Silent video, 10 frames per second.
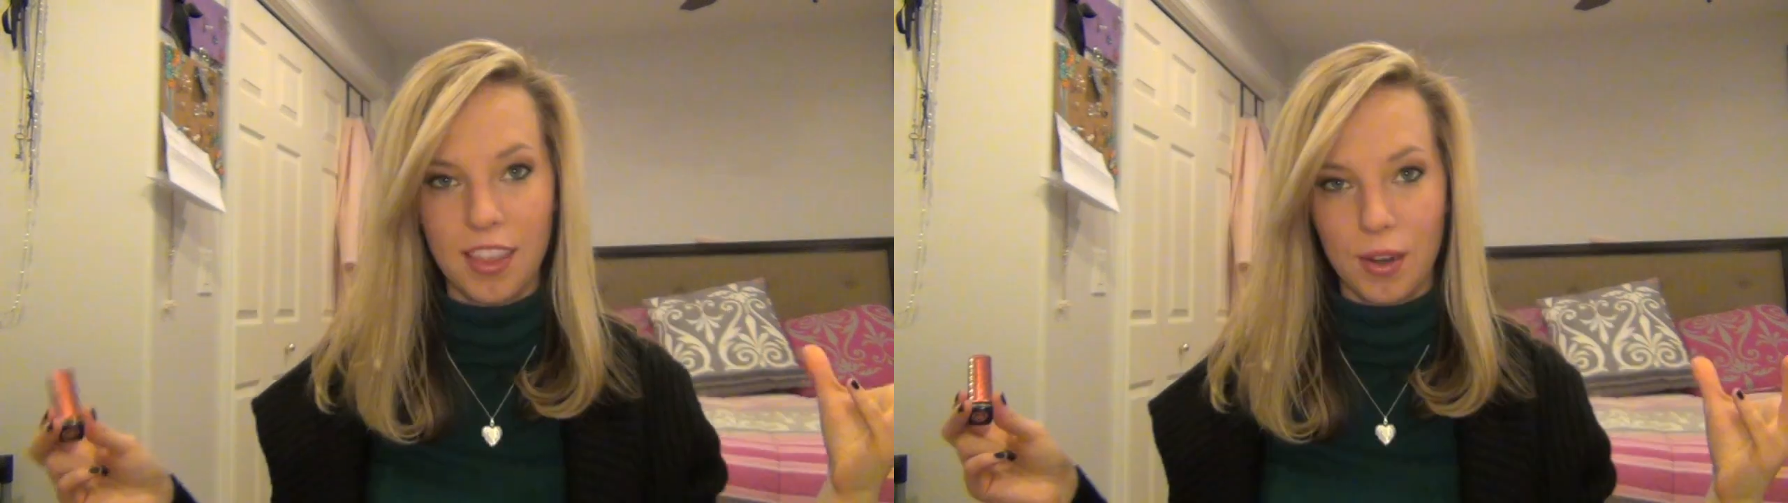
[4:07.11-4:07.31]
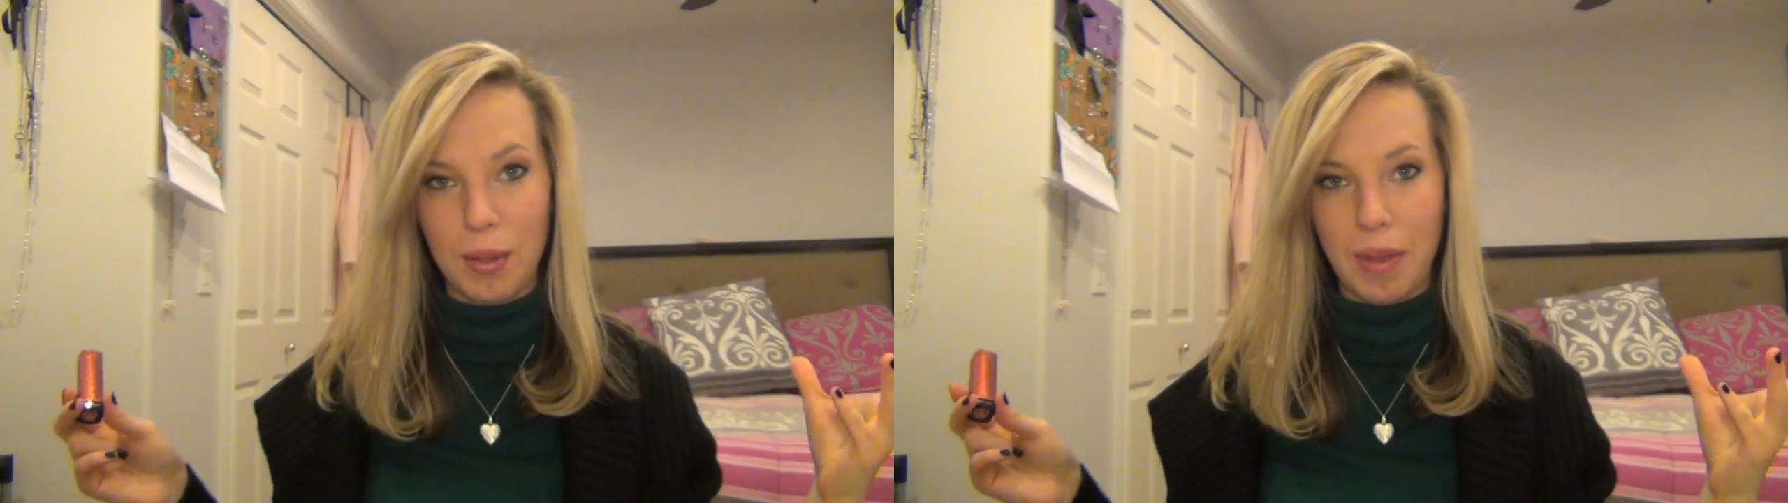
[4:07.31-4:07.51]

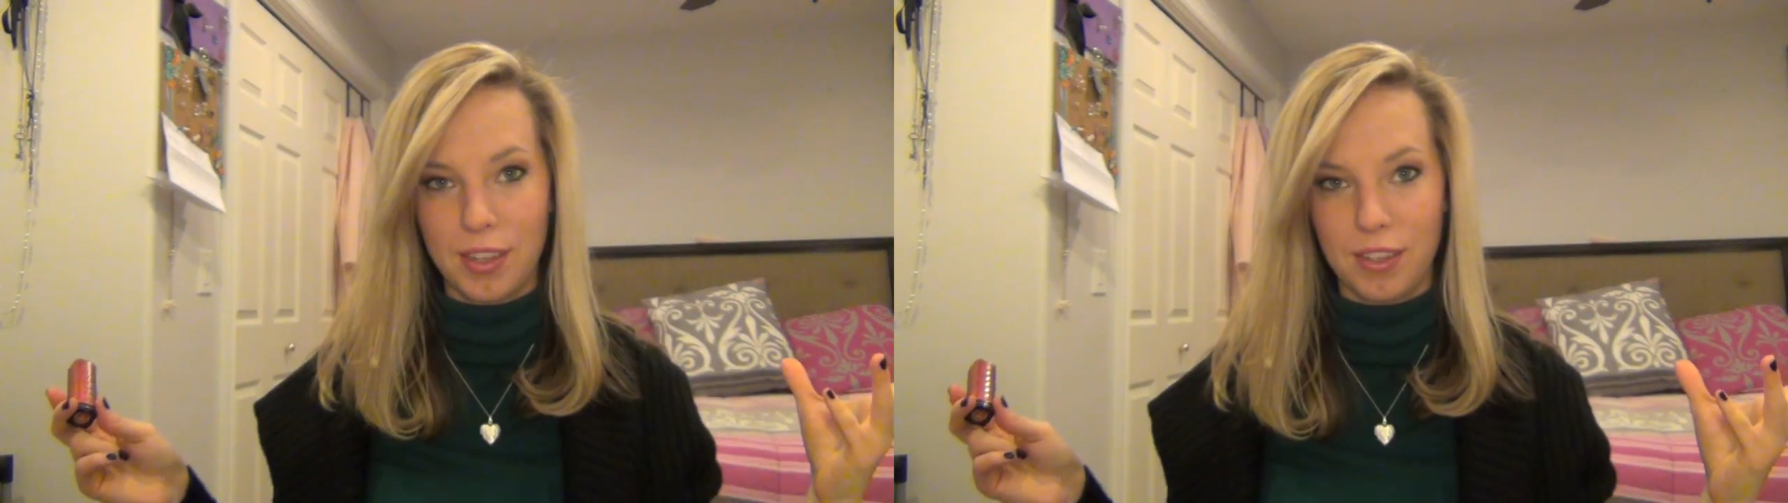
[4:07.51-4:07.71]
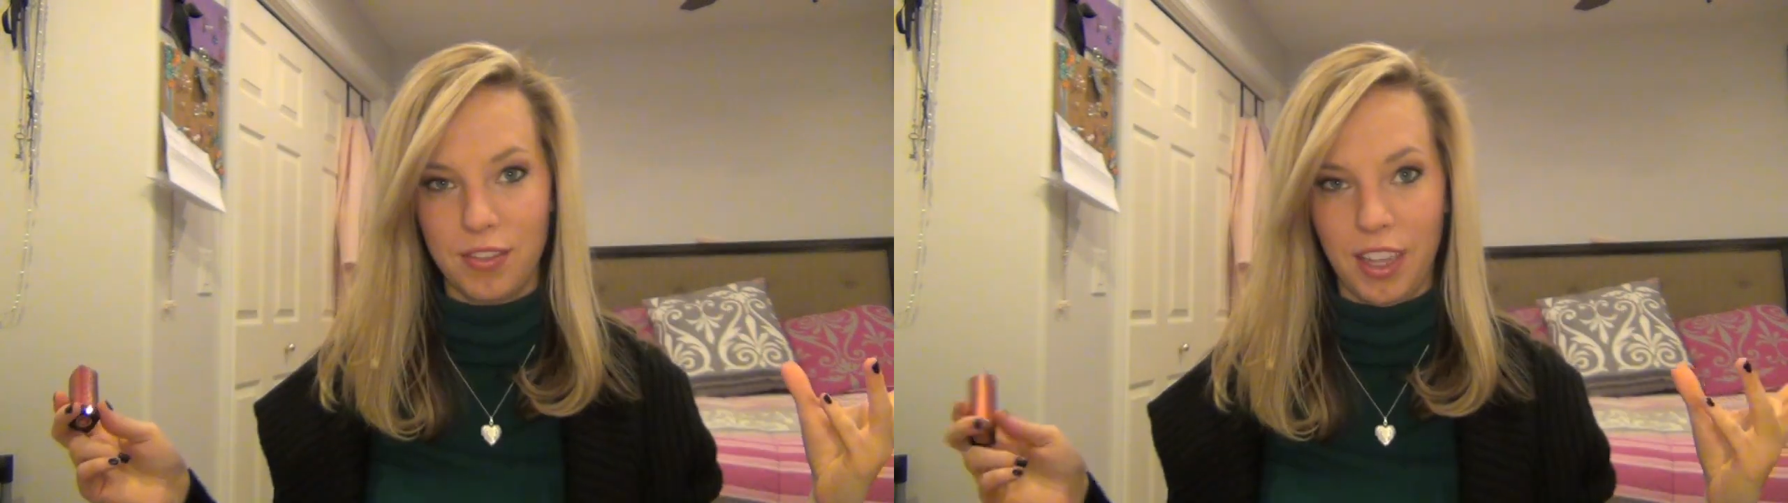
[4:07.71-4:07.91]
They're the
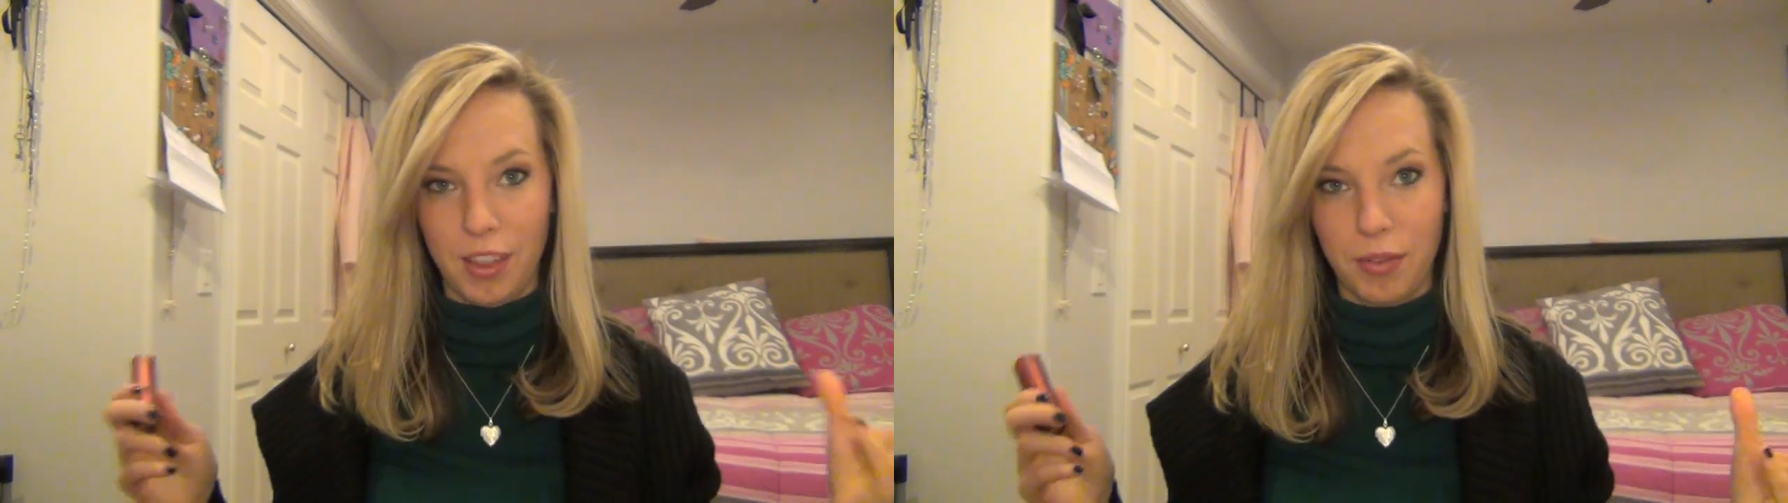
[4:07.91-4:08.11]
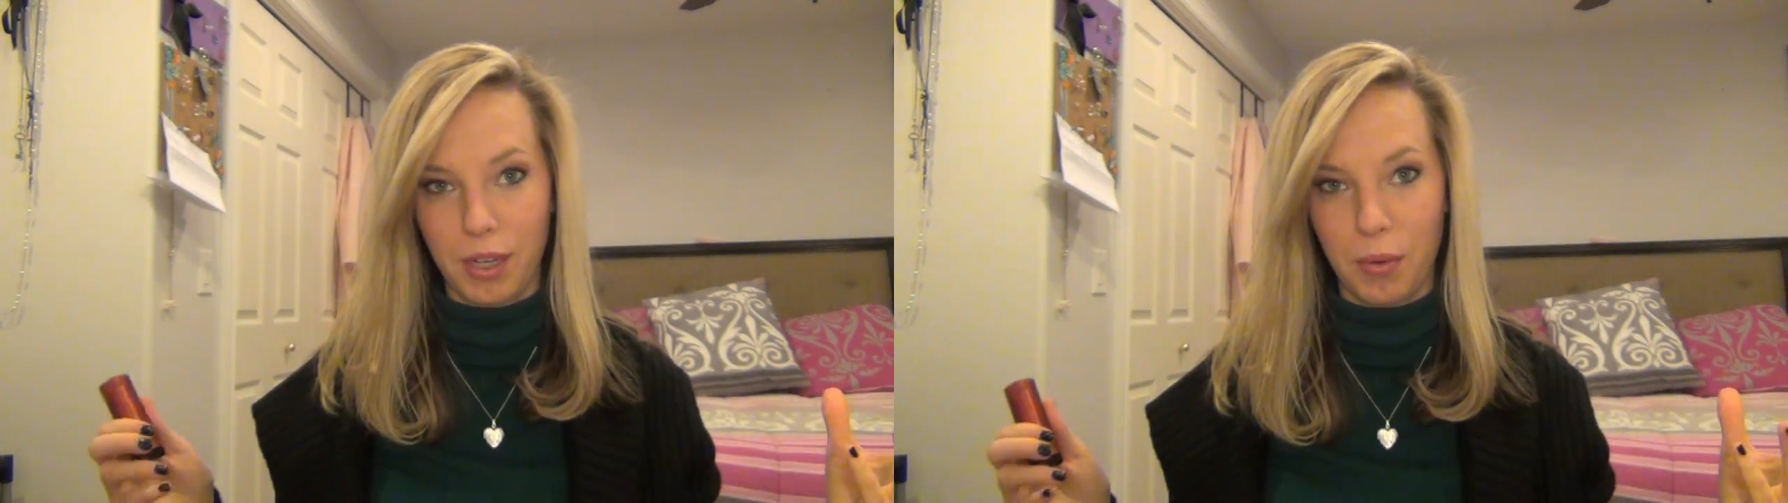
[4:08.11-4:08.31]
best of
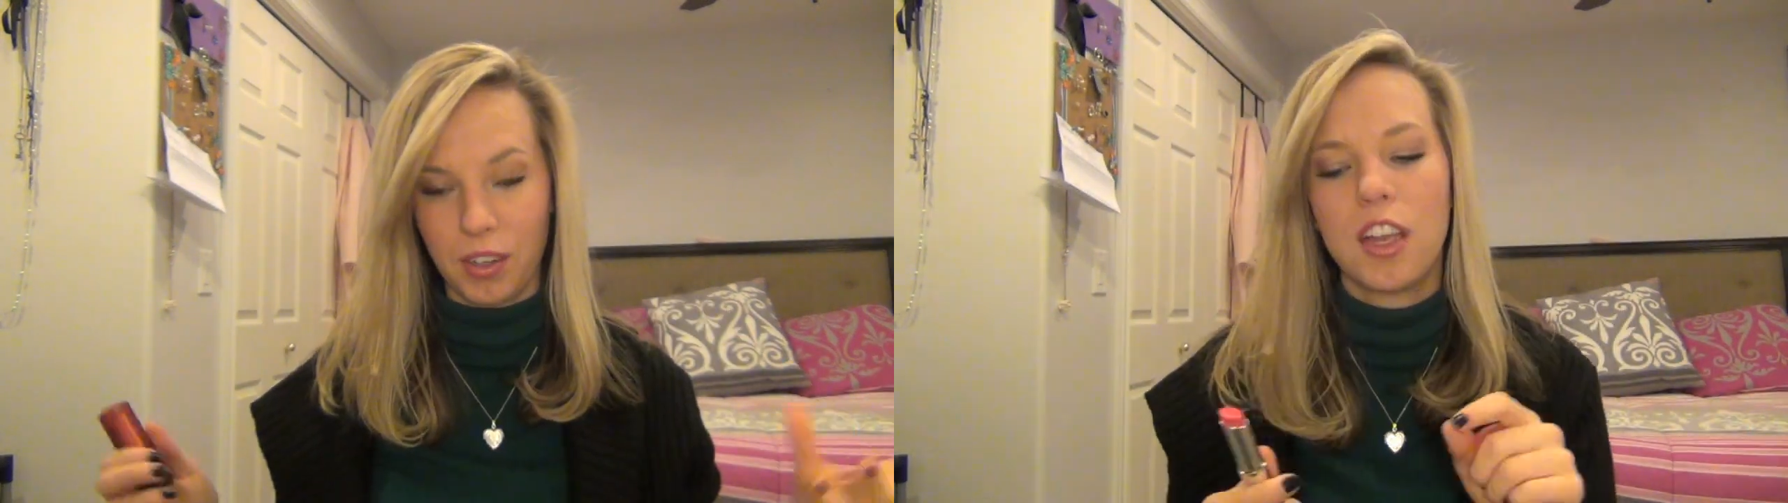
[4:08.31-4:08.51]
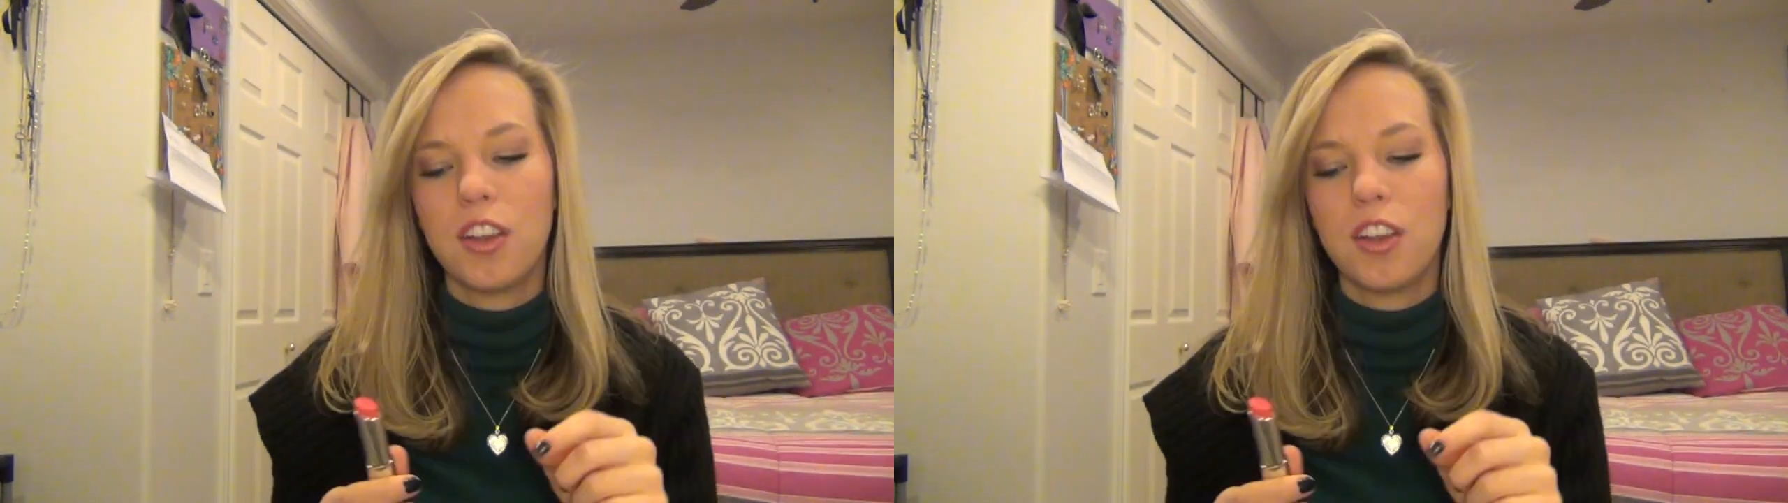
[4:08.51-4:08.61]
like three worlds.